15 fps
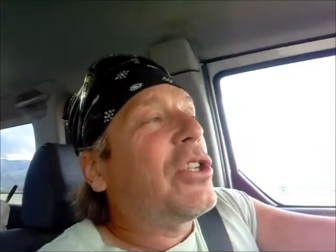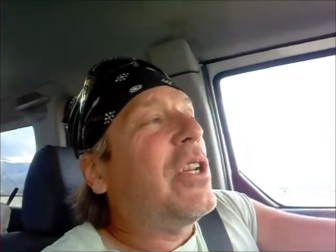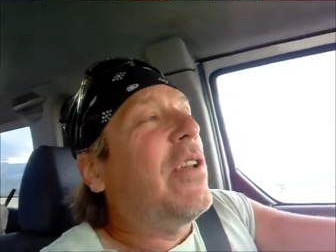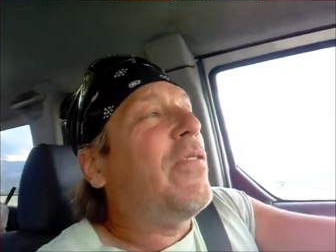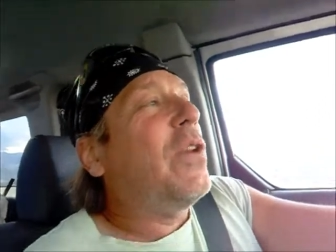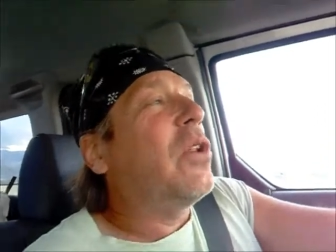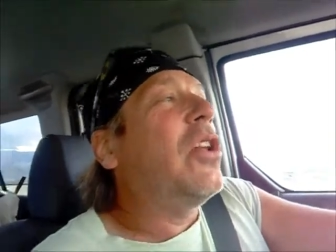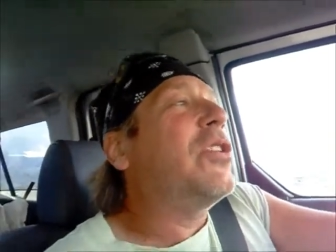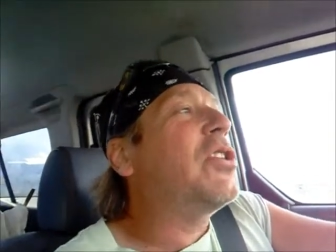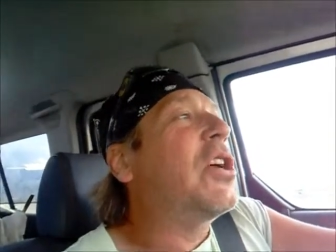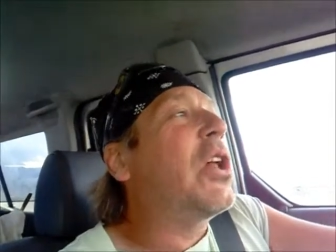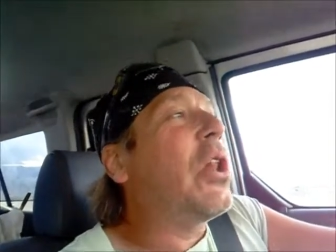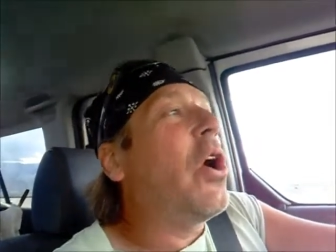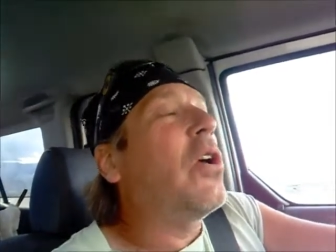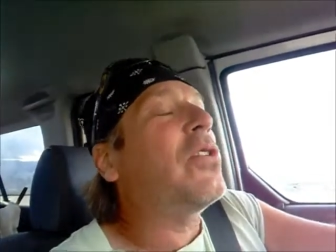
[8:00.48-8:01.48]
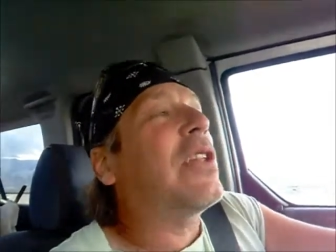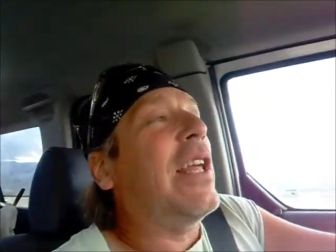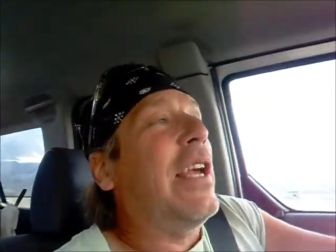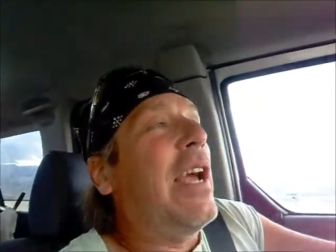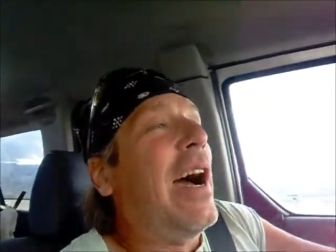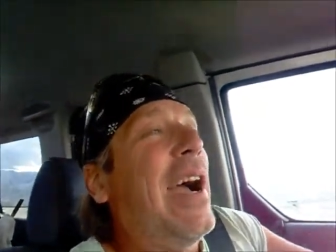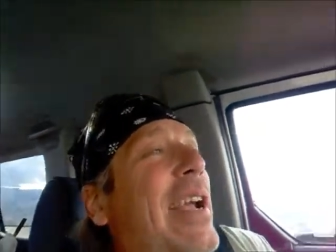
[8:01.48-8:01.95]
if you listen
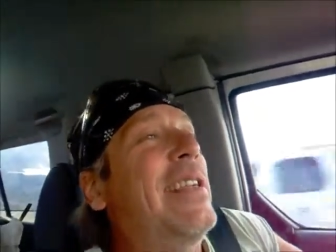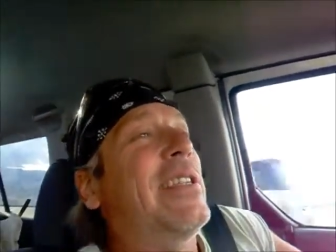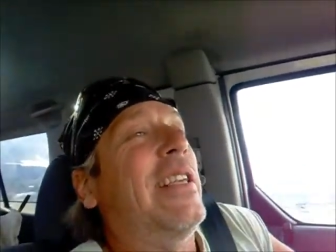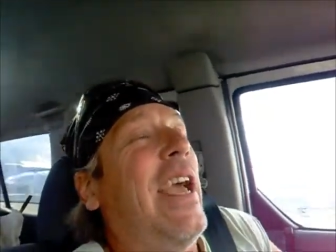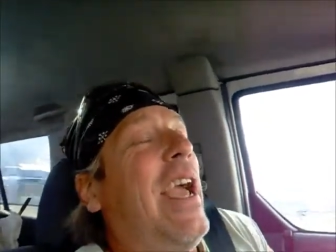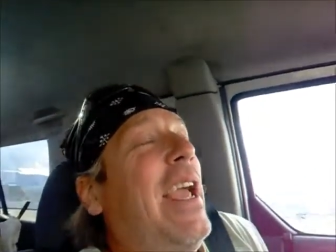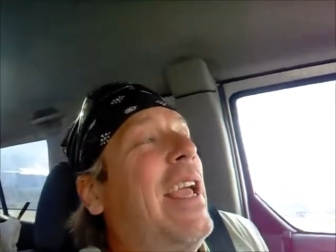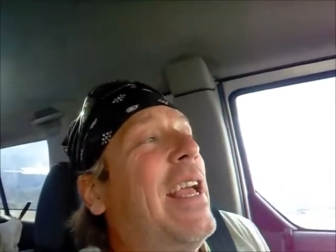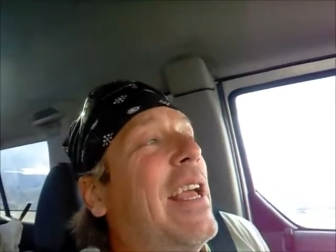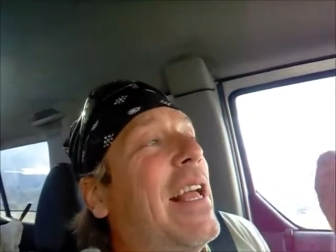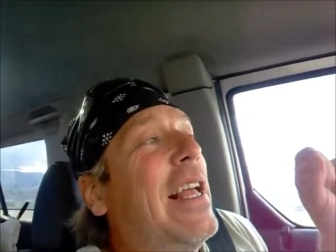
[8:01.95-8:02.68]
closely, I say